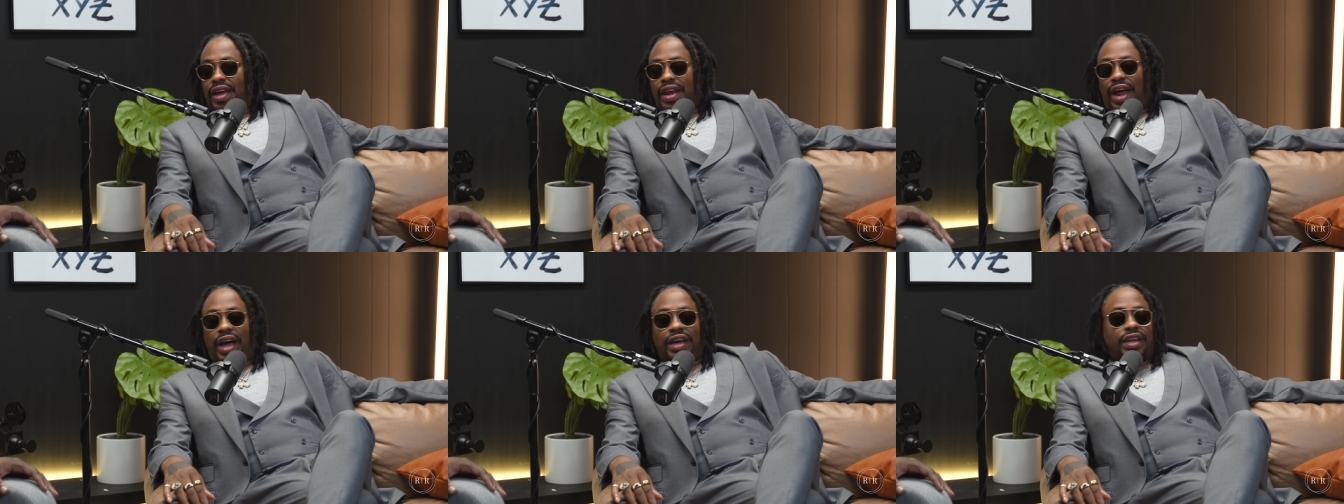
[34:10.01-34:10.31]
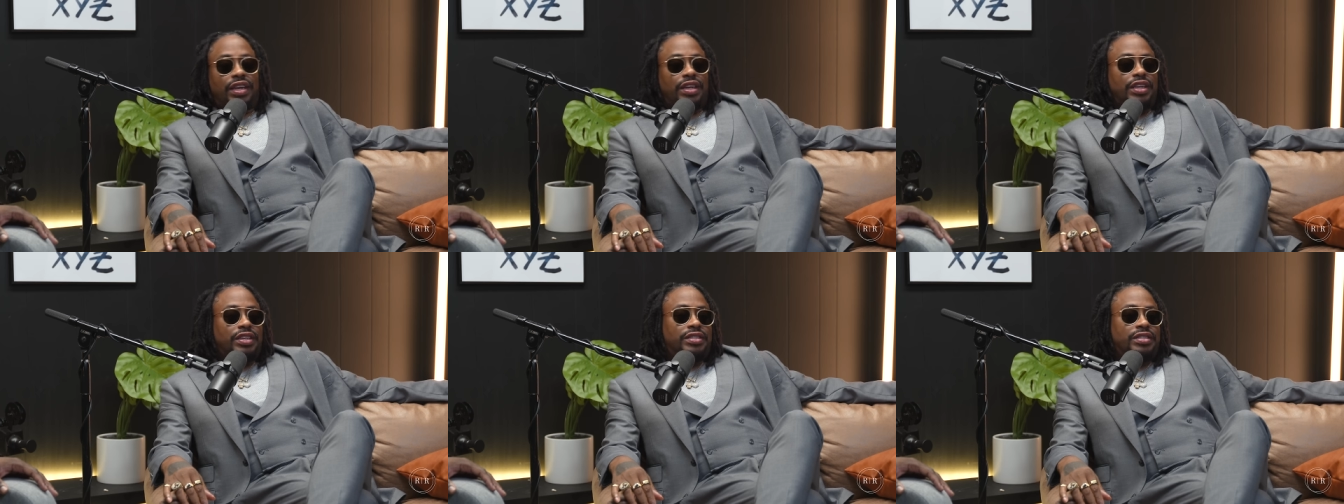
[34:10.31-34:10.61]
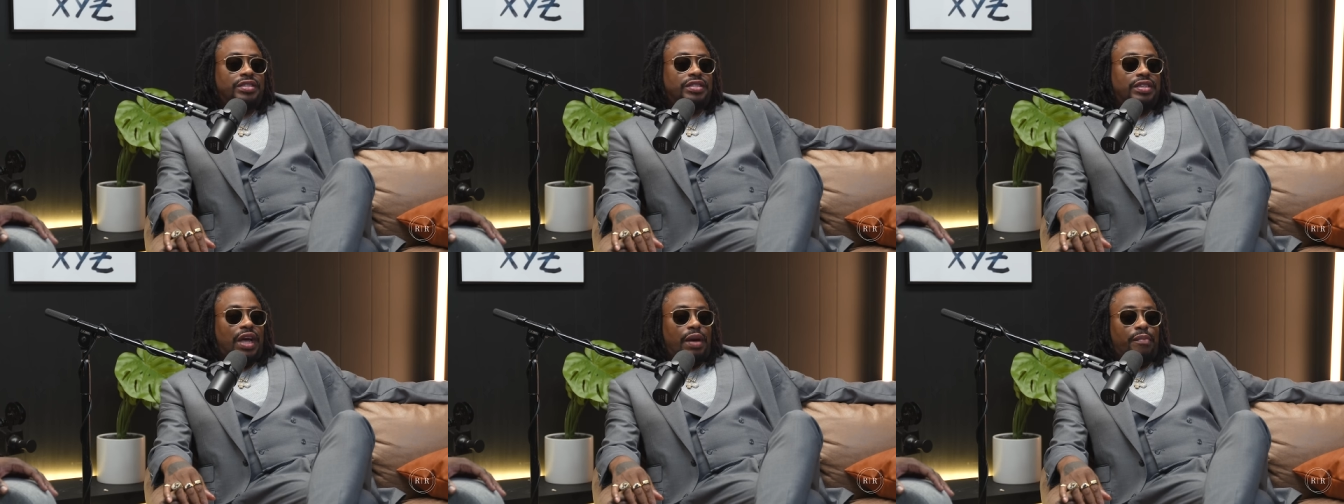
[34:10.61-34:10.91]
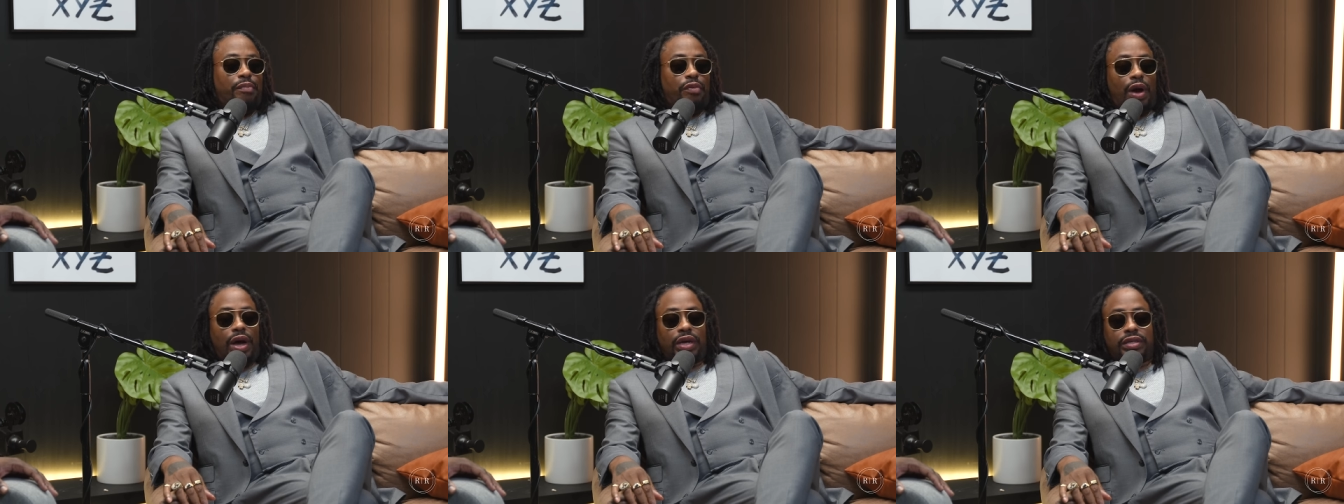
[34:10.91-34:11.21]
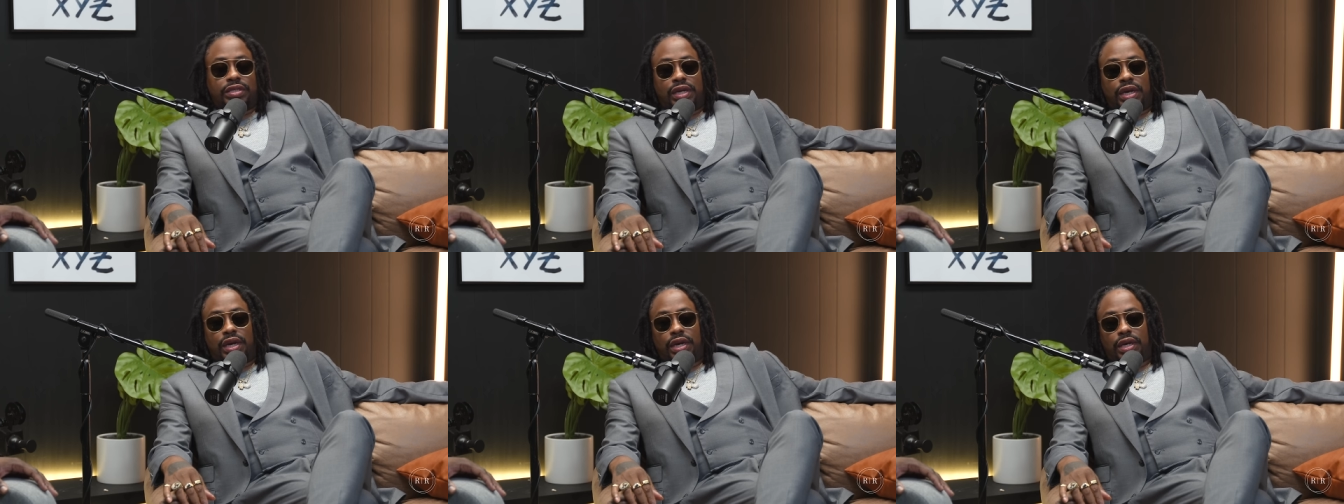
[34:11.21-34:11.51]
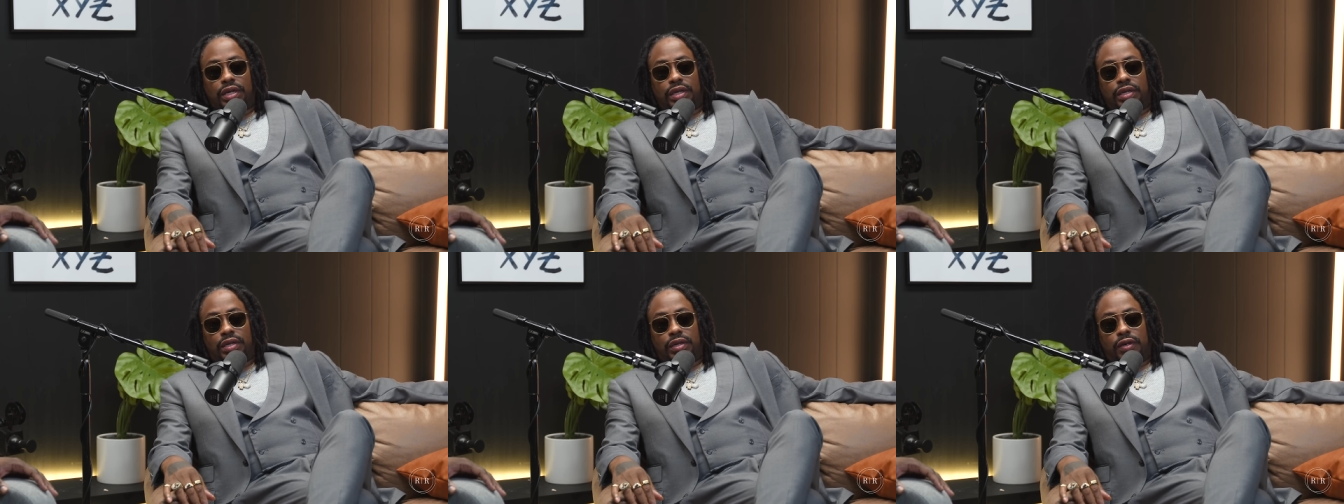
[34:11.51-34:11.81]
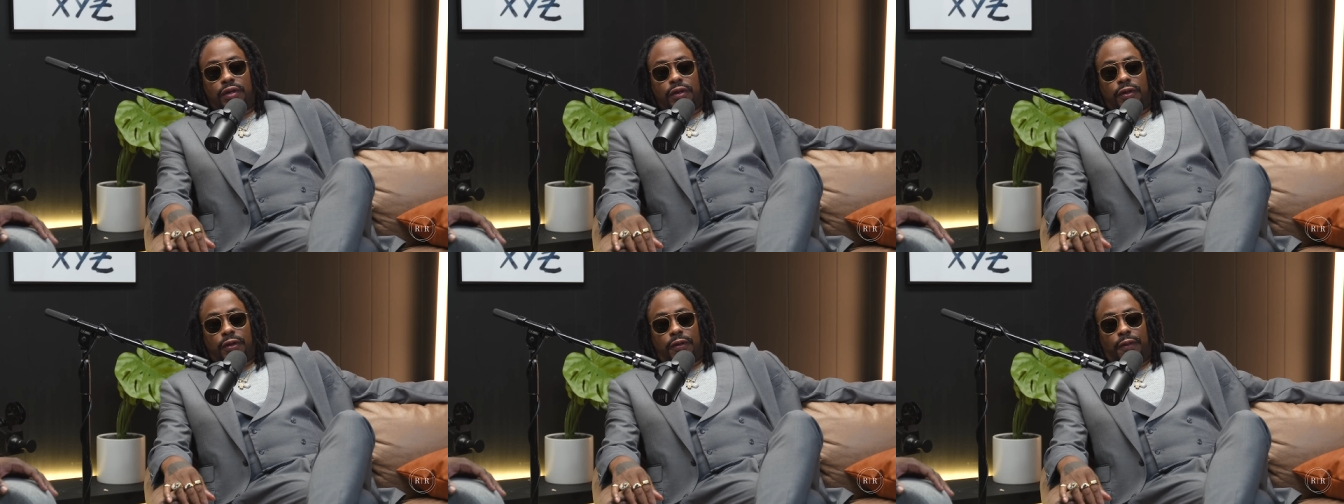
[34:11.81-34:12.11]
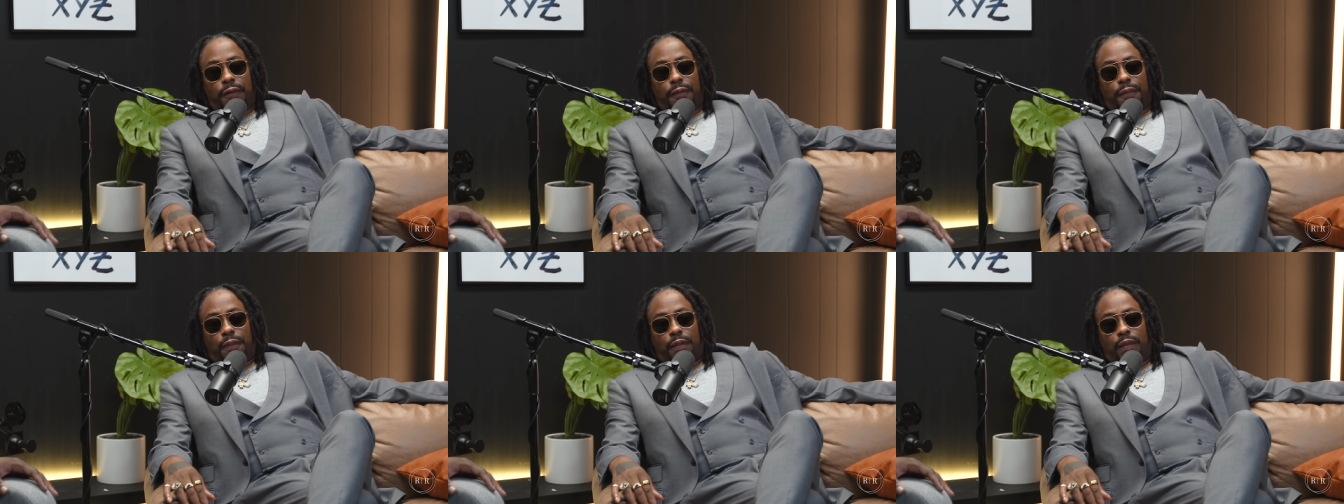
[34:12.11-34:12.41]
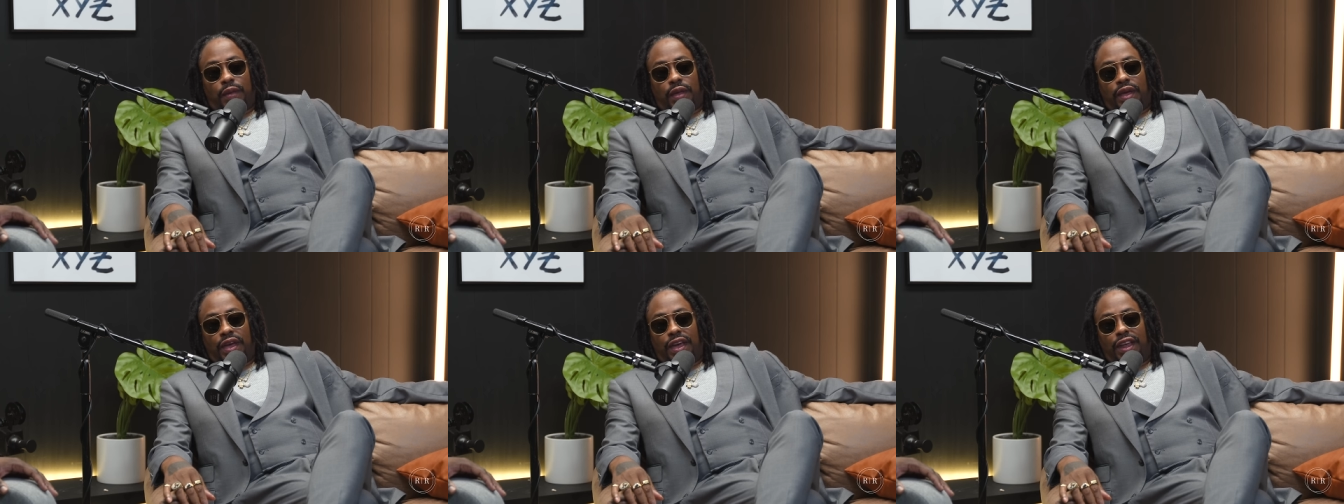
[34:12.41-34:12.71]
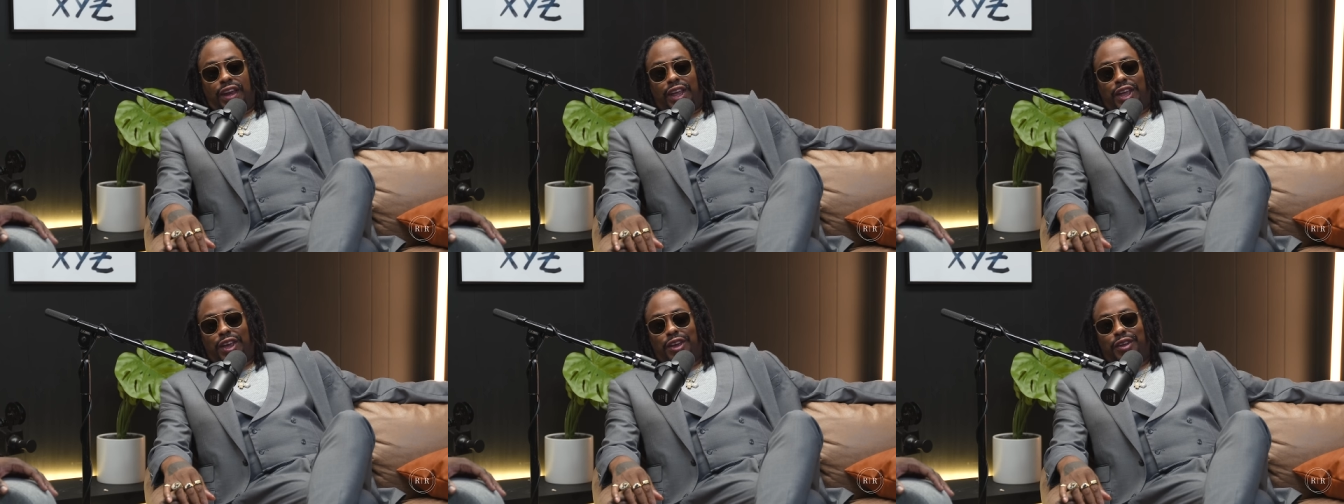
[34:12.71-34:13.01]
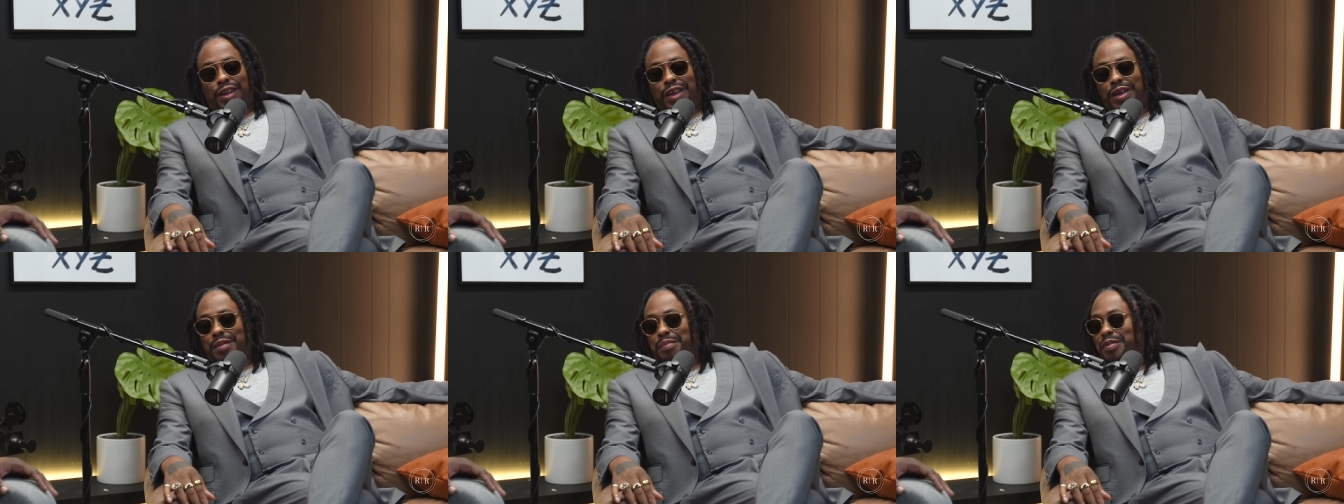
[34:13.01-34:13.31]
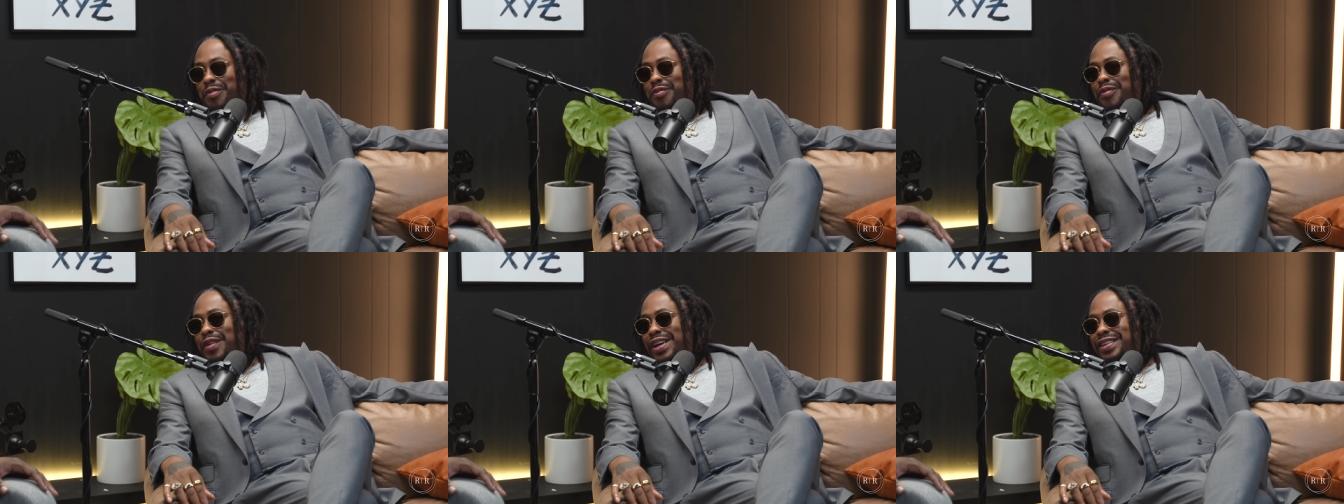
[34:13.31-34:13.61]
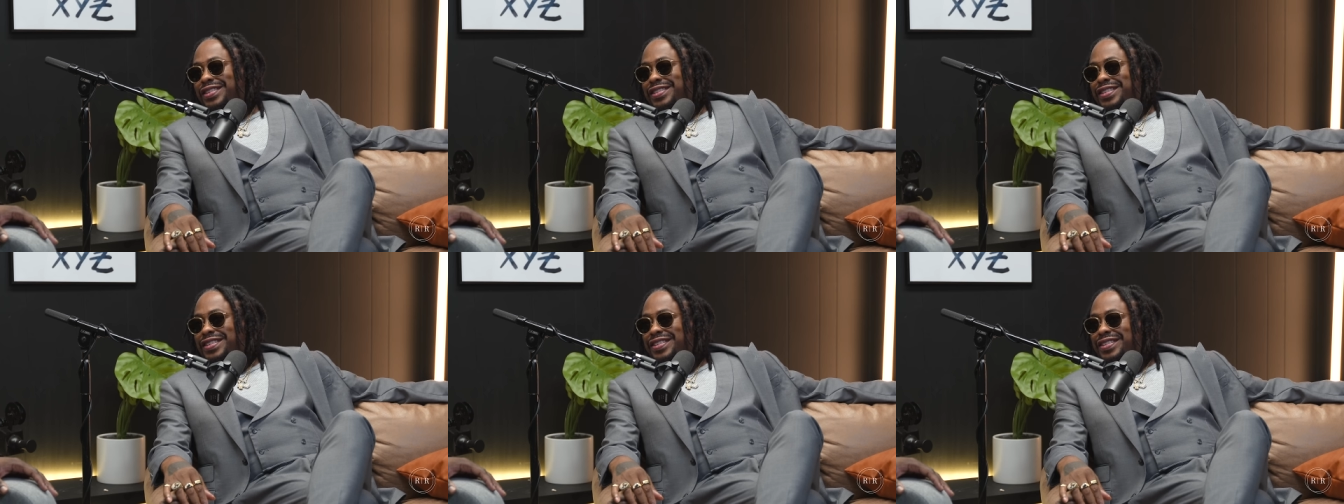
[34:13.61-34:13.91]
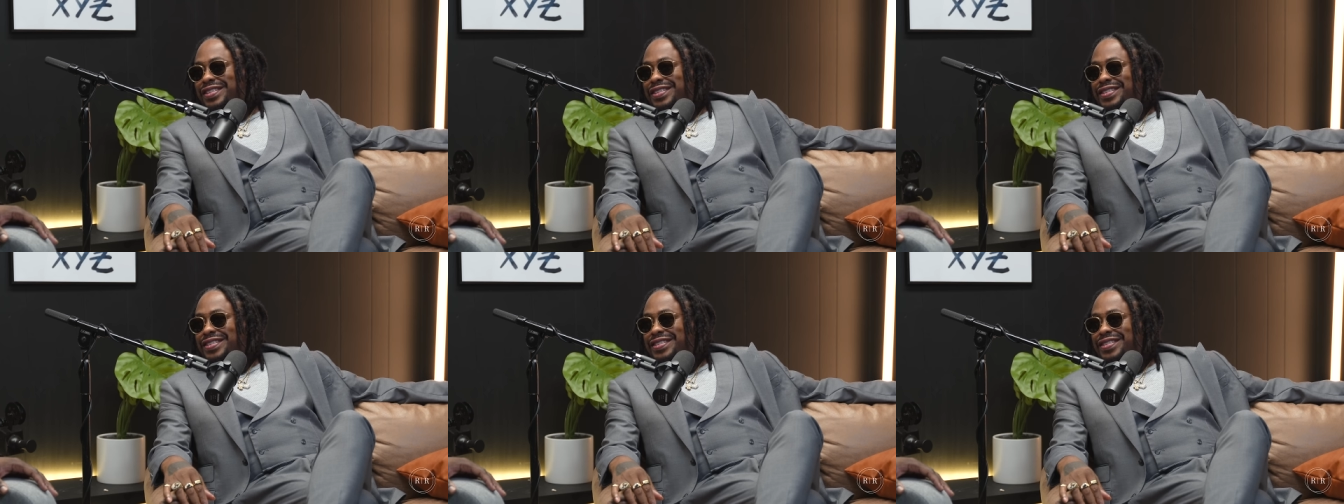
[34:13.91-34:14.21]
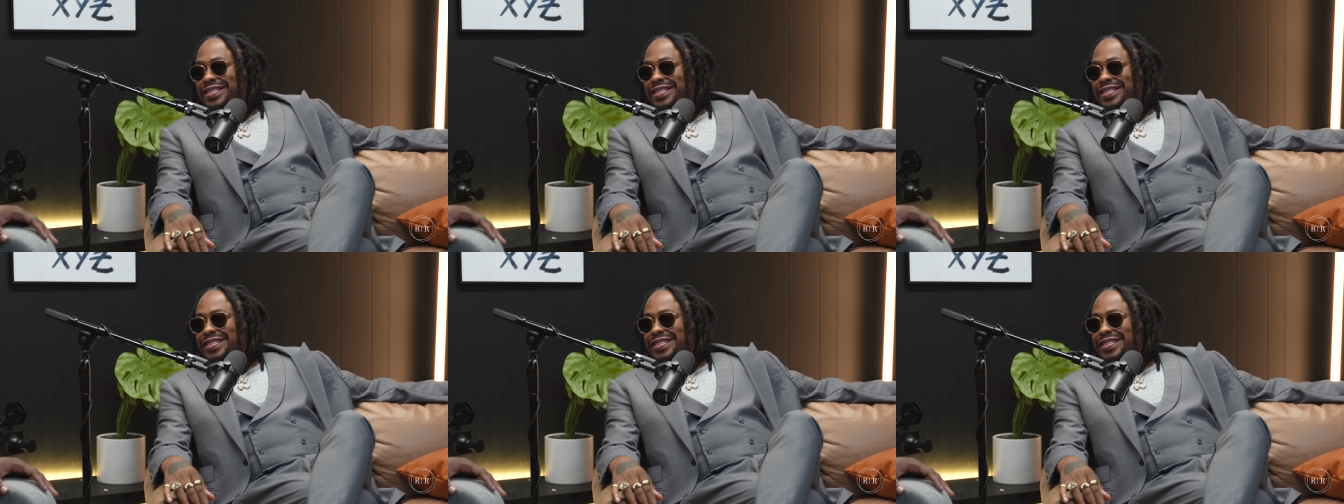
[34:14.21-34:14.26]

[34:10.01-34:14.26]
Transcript: And I can listen to that project and hear the imperfections.